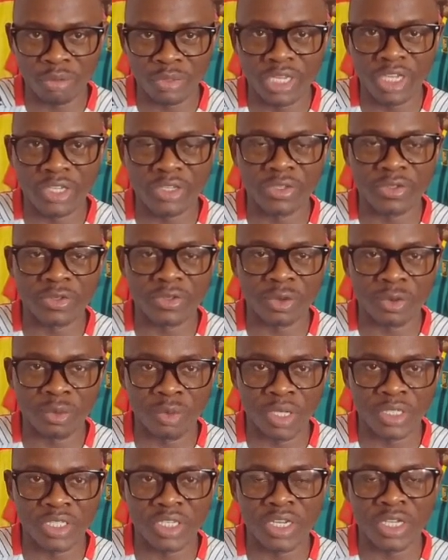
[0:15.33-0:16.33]
Thank you so
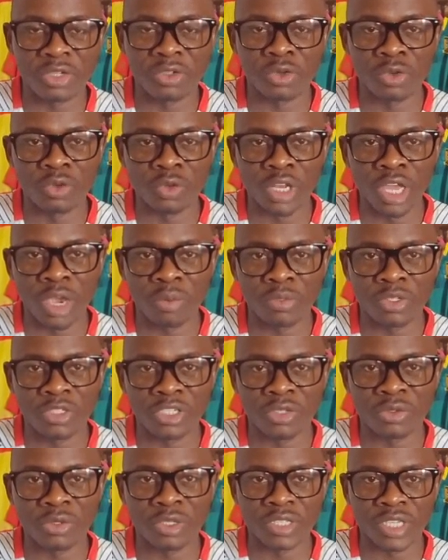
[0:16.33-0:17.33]
much, and I do really
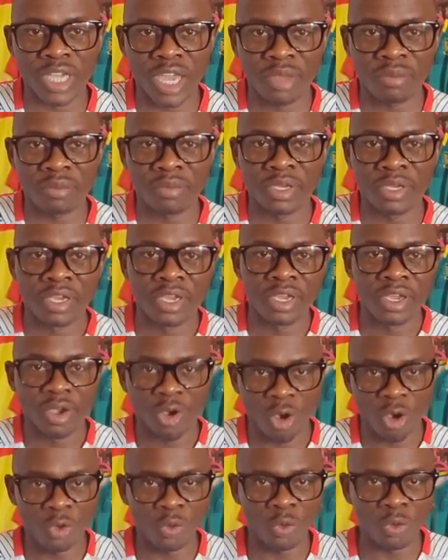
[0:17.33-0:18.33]
appreciate your time
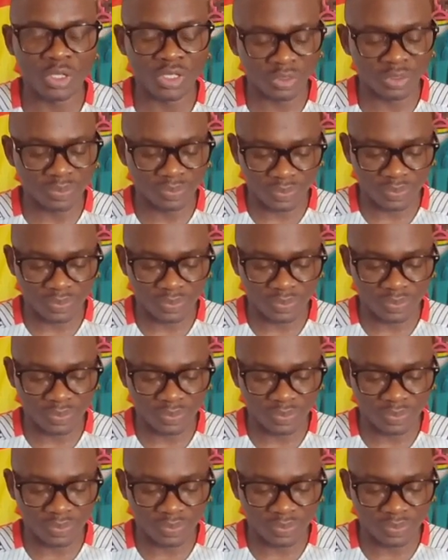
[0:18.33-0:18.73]
always.